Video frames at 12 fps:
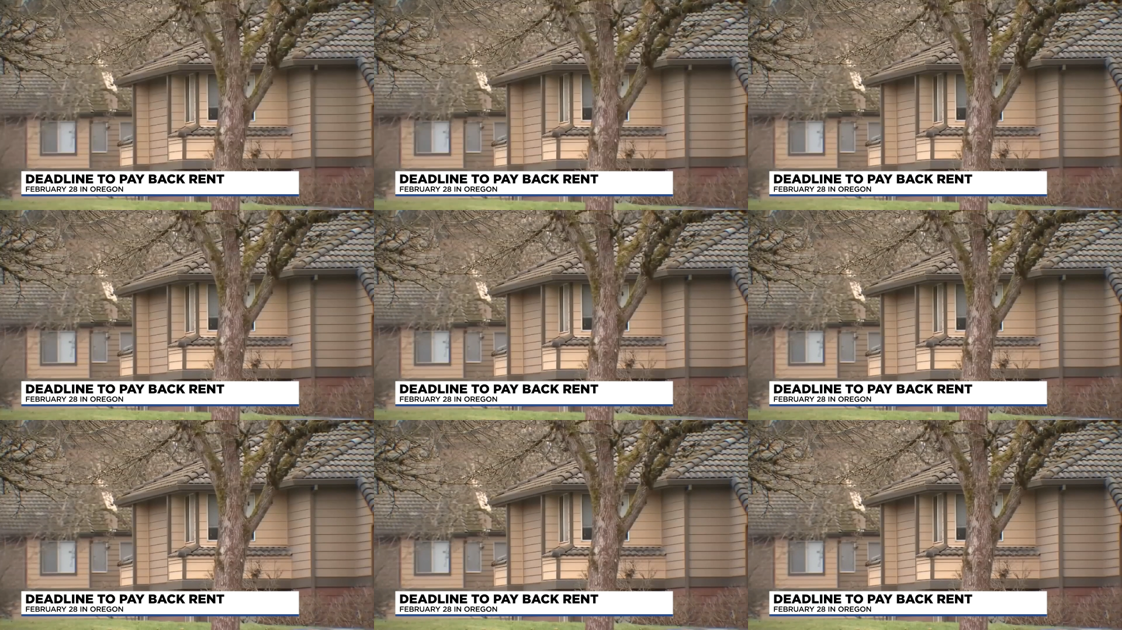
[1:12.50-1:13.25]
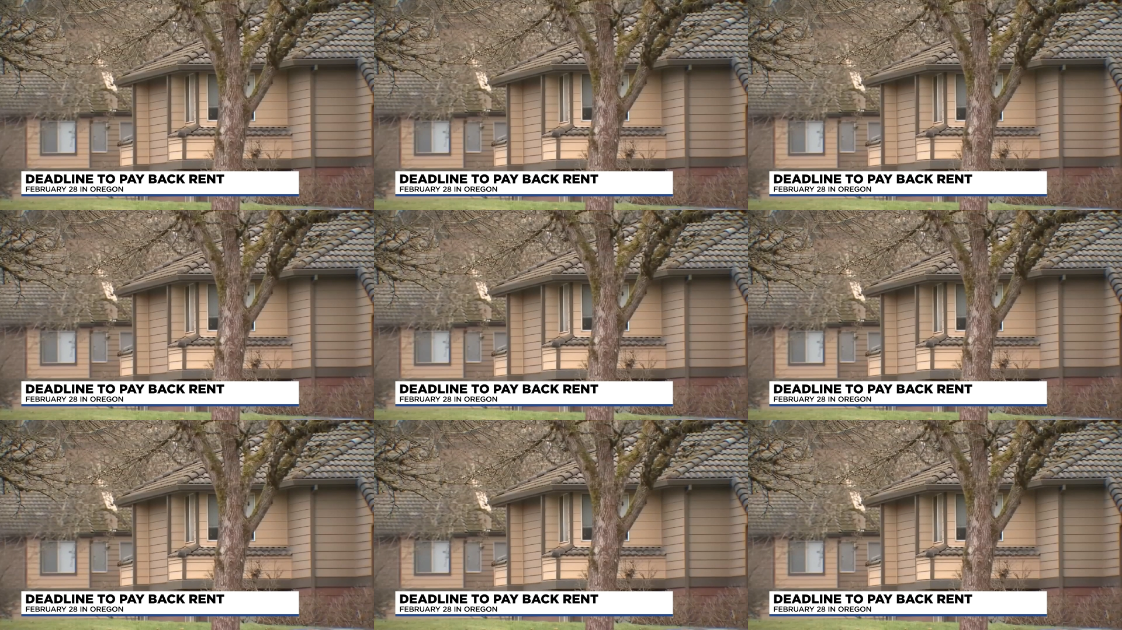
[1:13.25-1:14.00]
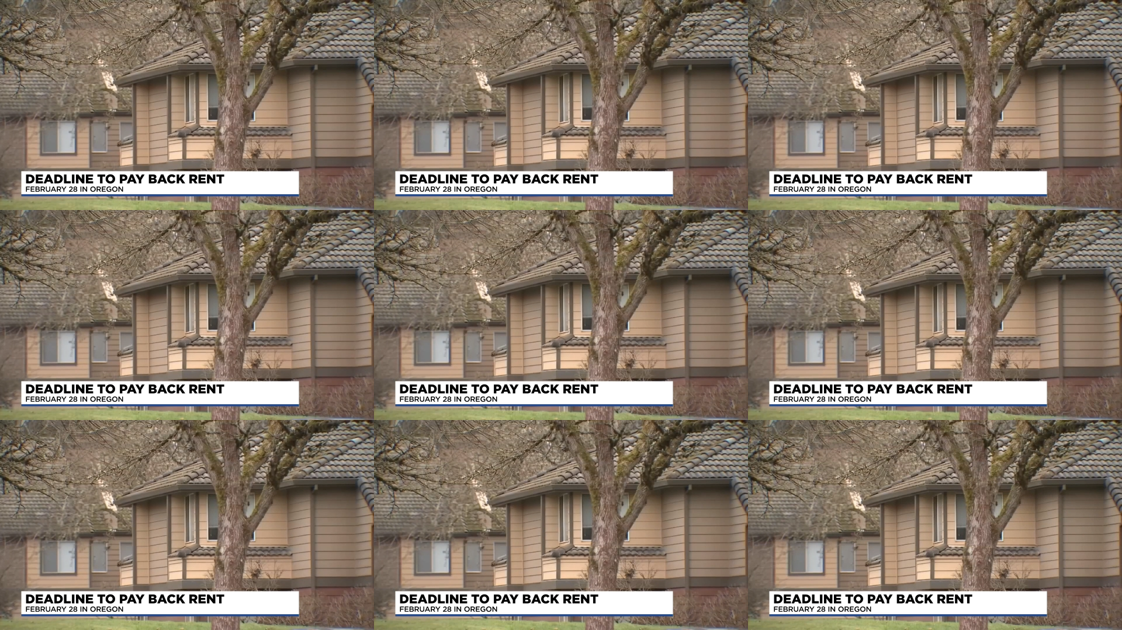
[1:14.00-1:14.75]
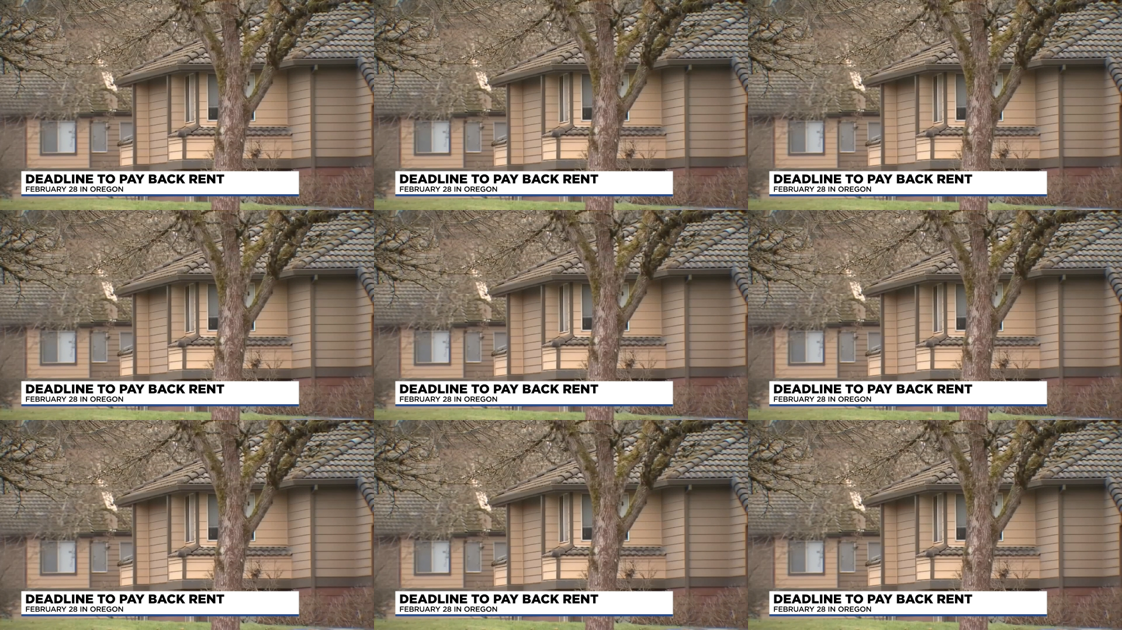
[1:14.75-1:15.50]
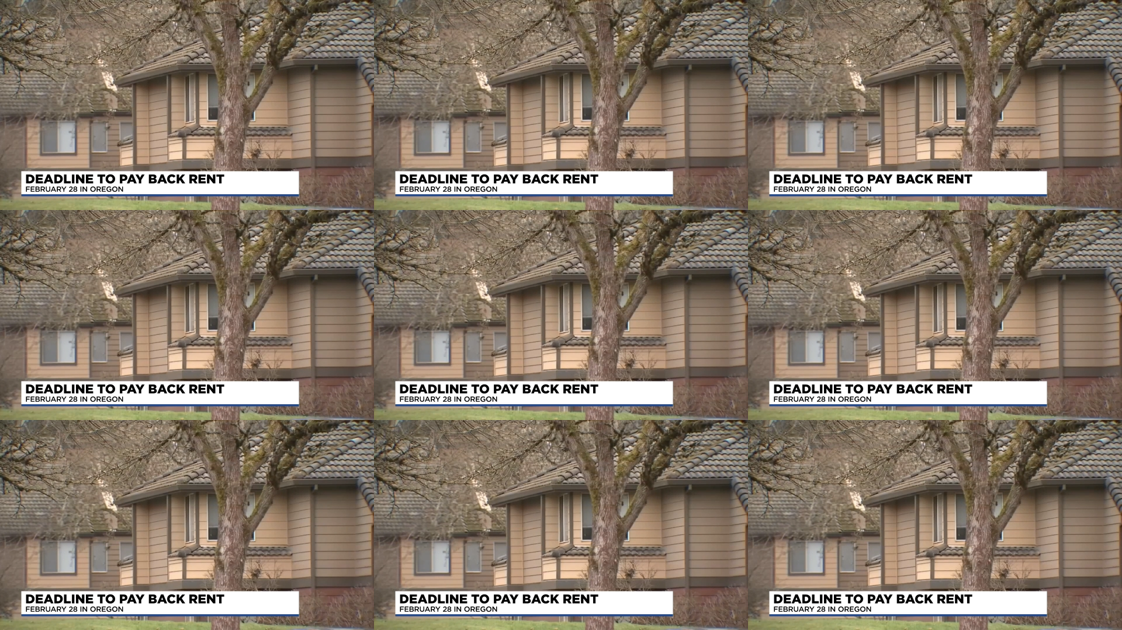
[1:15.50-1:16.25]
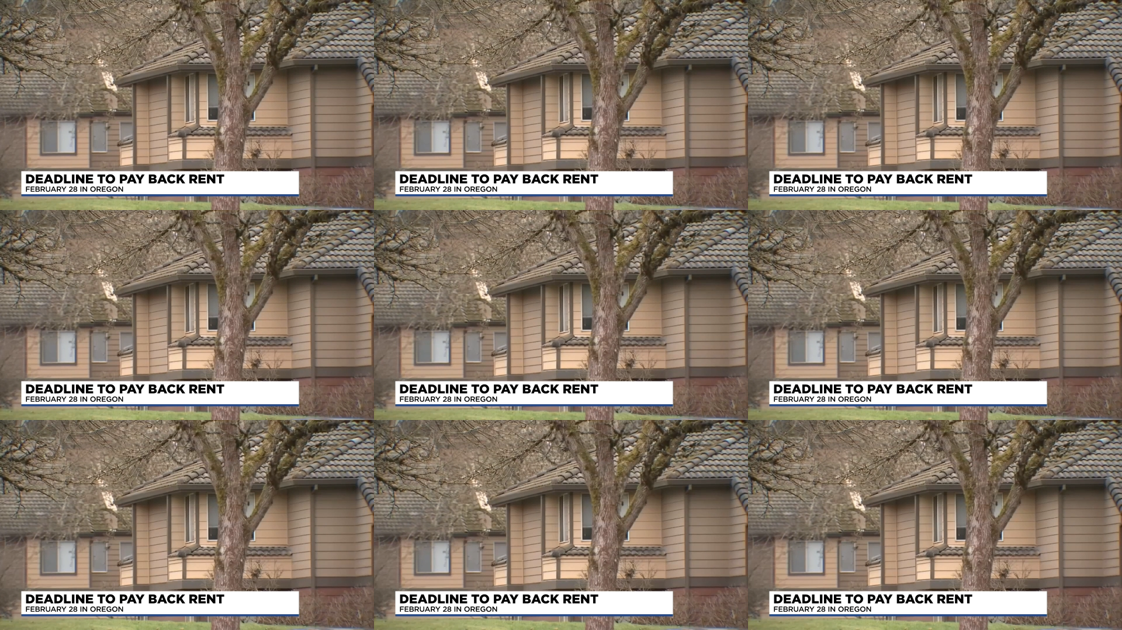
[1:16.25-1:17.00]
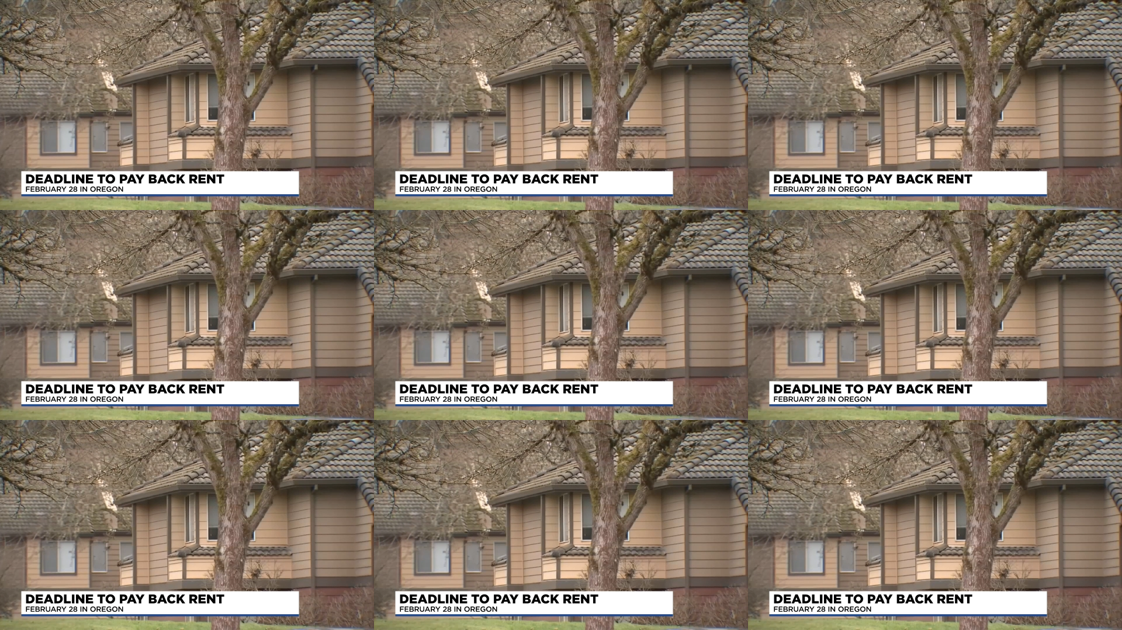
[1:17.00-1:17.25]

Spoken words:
Nobody's mouth can be seen.